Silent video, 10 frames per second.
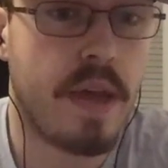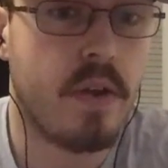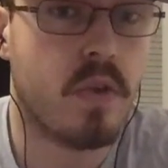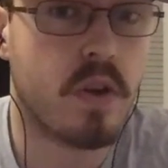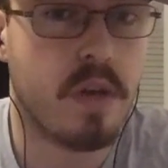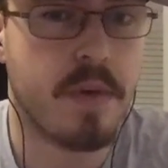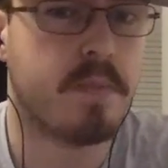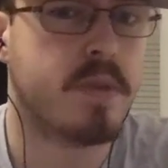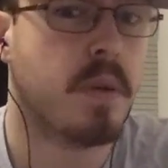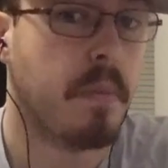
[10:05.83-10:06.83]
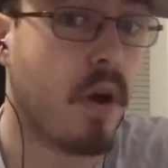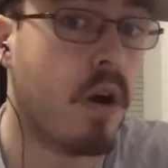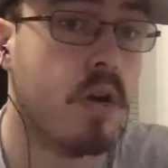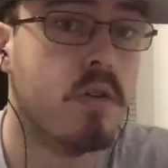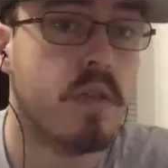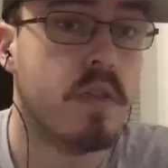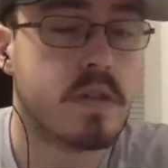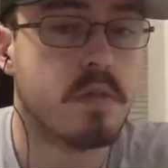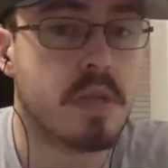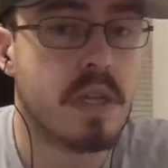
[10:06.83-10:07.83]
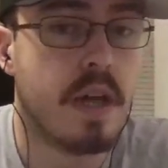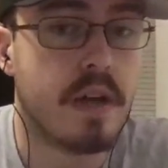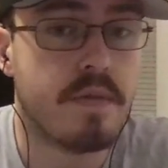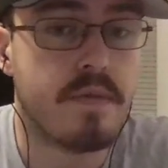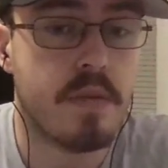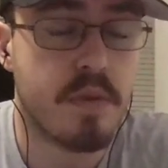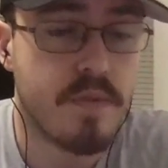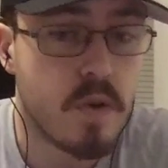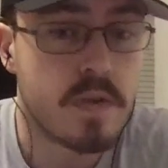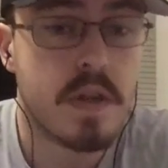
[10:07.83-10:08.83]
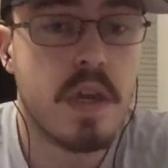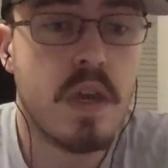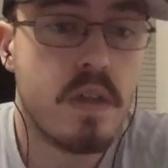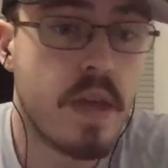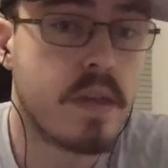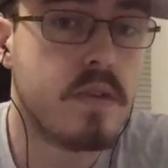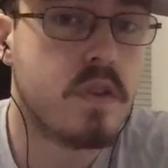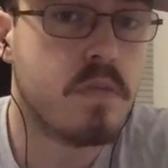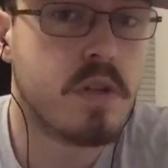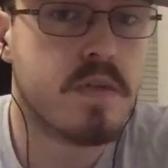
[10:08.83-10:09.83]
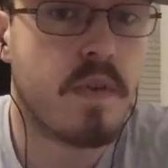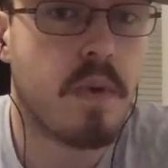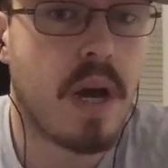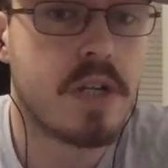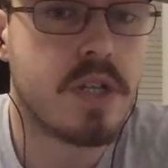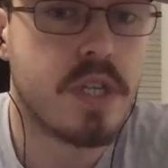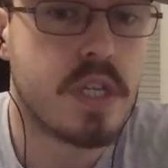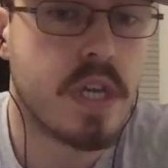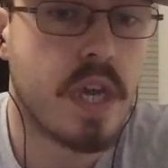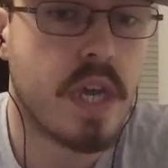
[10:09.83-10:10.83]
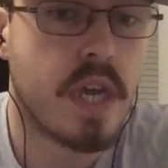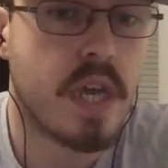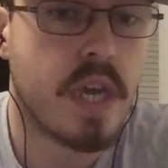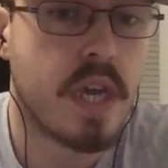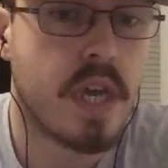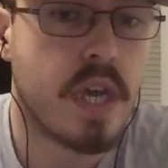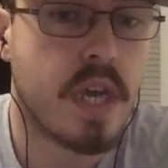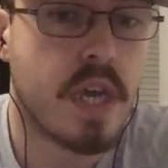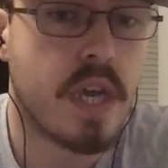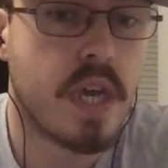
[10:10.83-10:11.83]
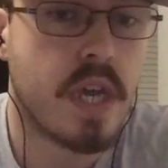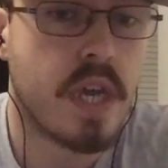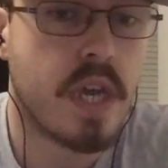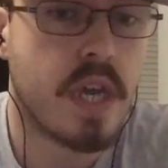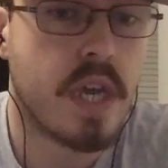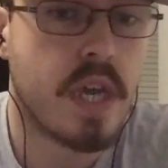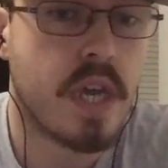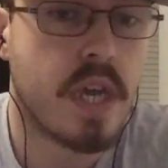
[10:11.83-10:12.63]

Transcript: That'll come up tomorrow. That's going to be a lot of fun. But folks, thank you so much for watching, and I will talk to you all later.